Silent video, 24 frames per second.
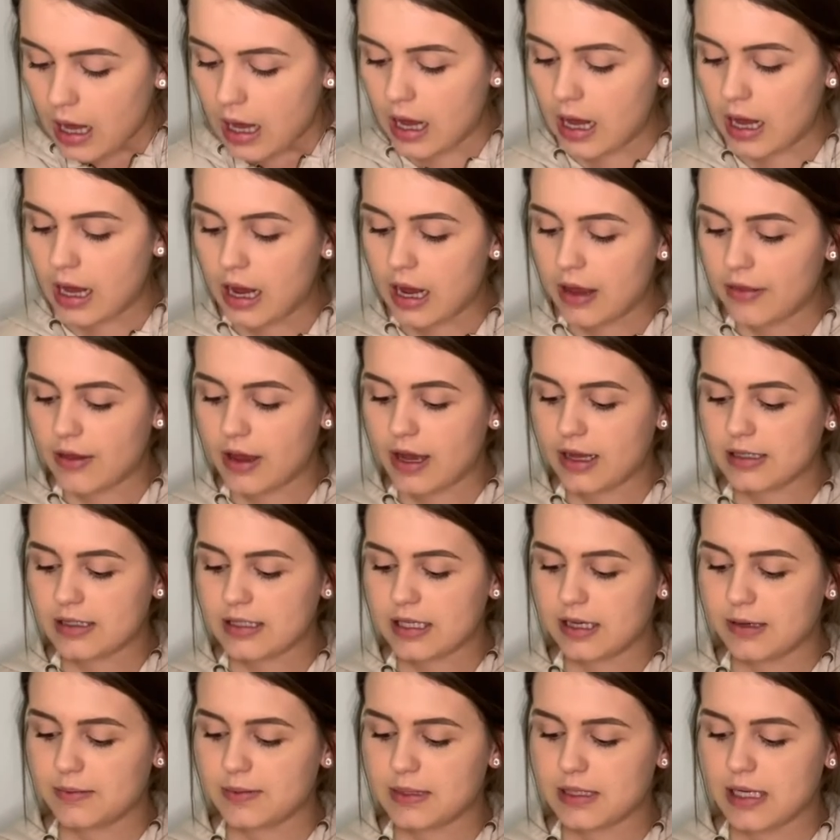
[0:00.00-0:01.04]
And then
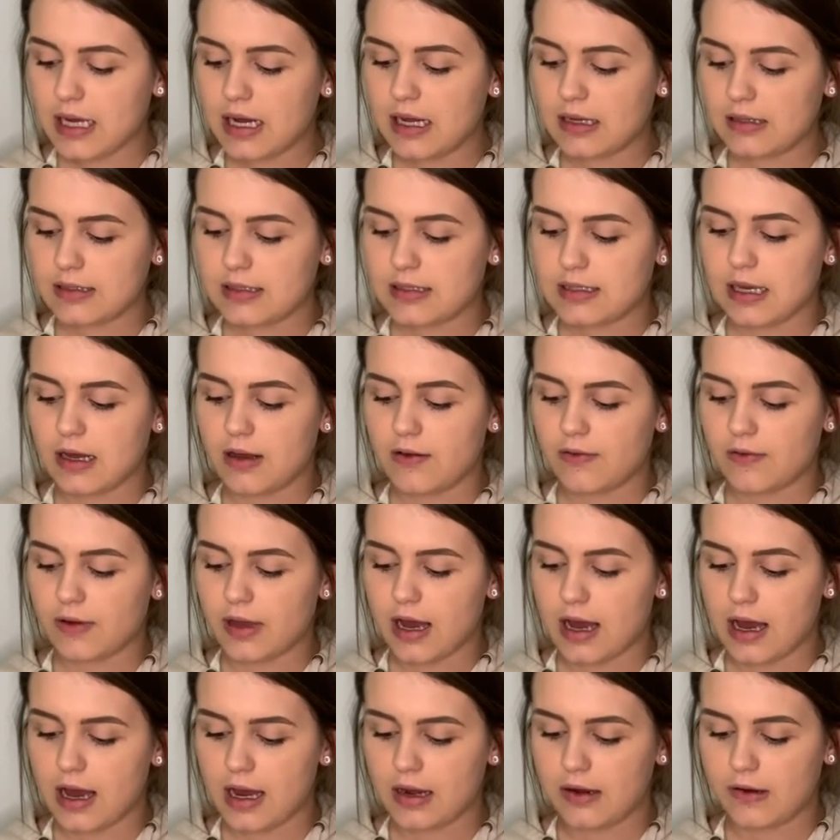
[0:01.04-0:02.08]
tips on
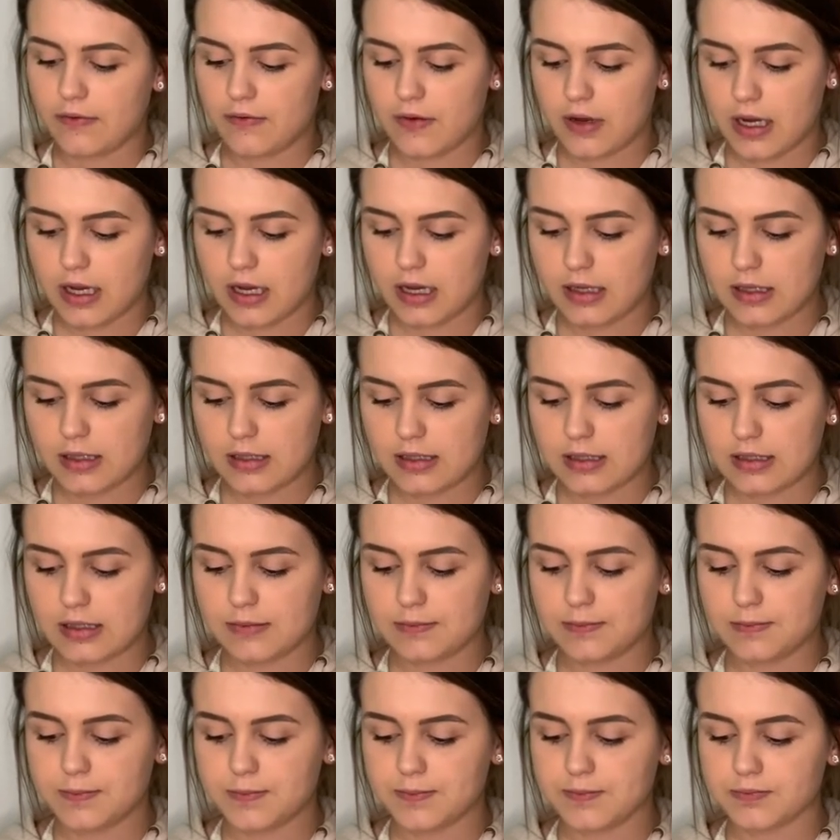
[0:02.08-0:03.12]
self-confidence.
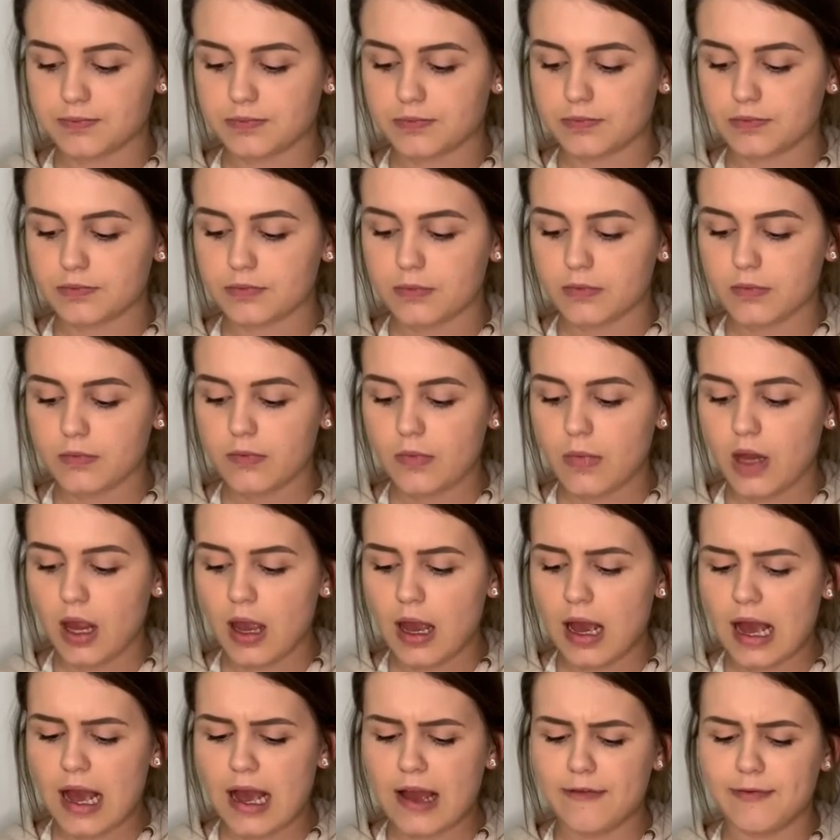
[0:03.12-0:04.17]

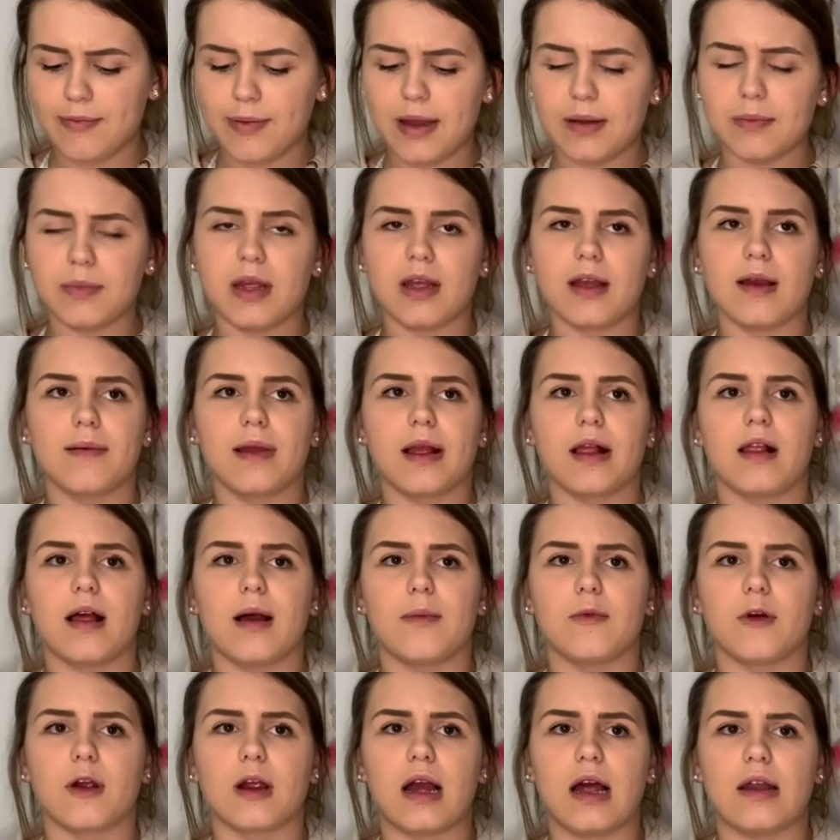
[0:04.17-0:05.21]
I've been becoming a
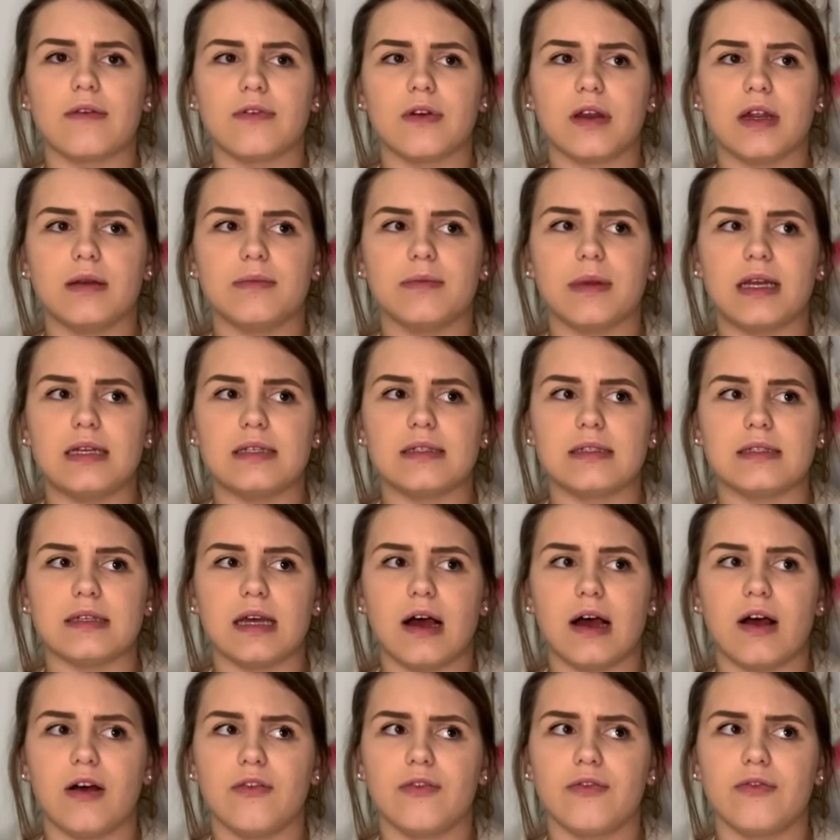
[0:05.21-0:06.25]
lot more confident in
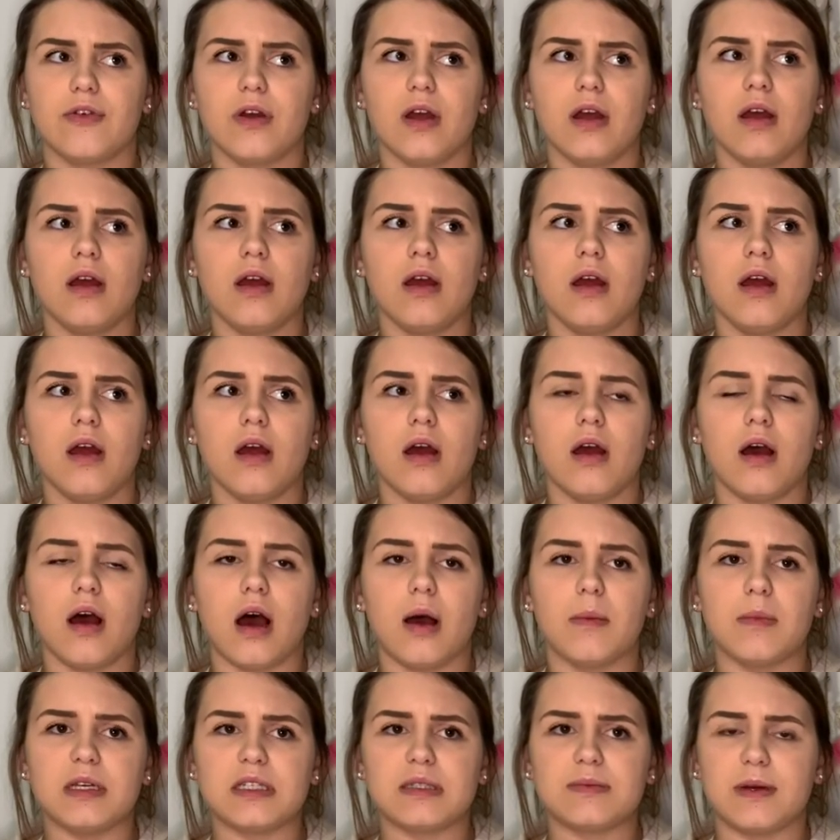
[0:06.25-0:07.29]
myself,
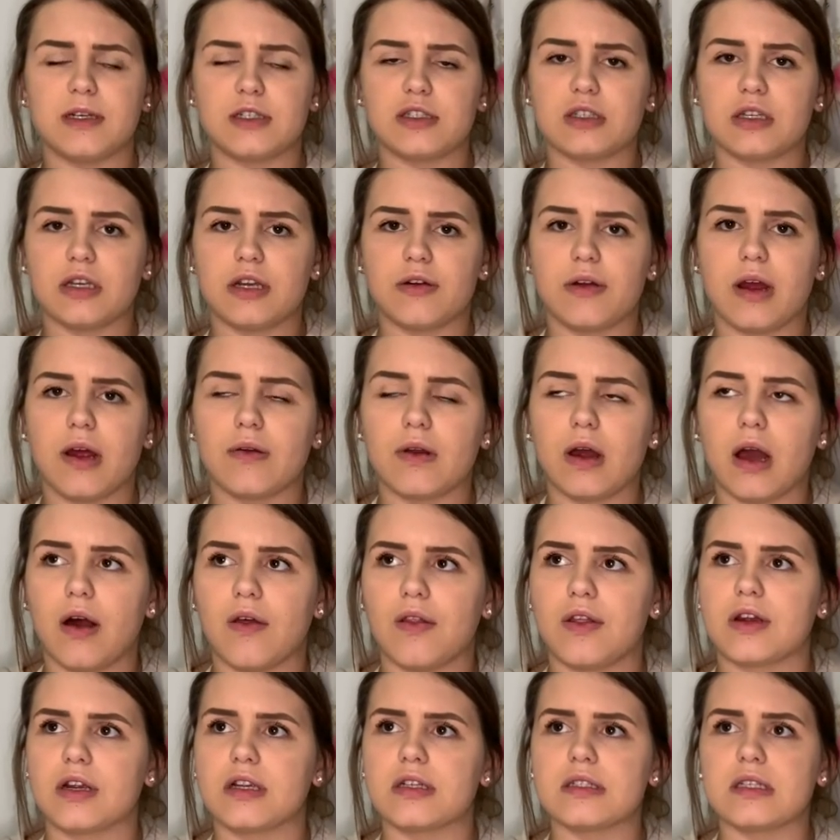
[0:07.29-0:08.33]
especially around
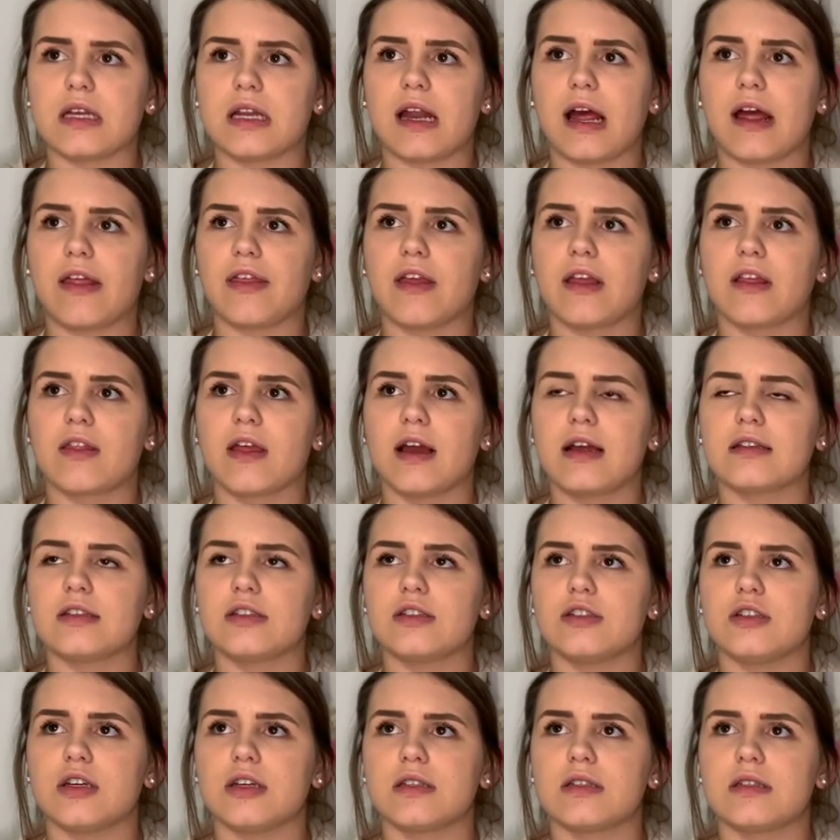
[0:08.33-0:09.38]
others, and I think
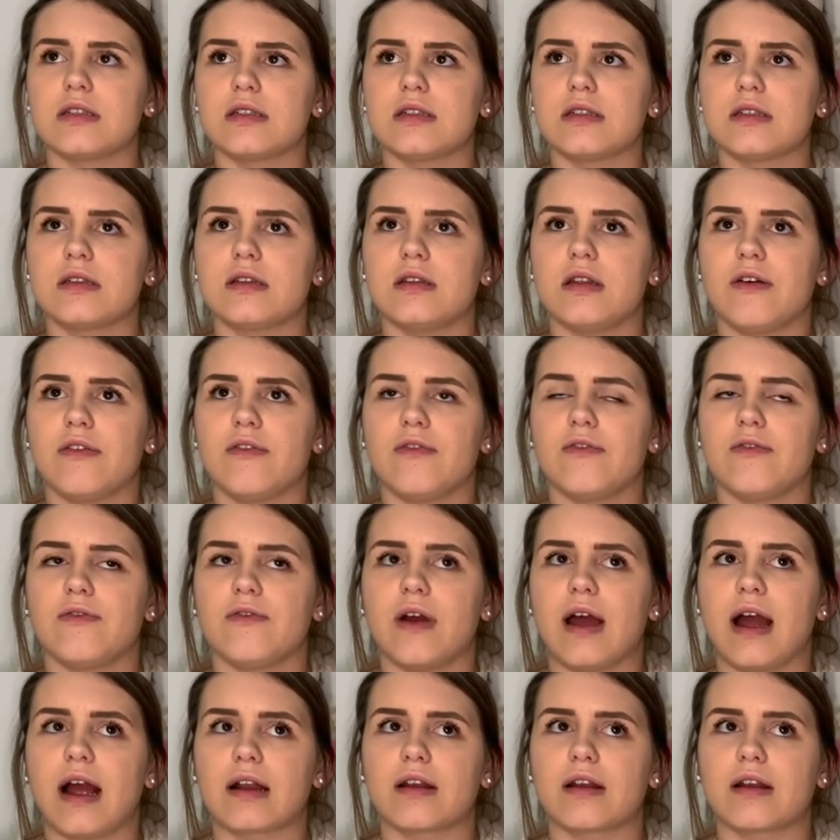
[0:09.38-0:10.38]
that's just the fact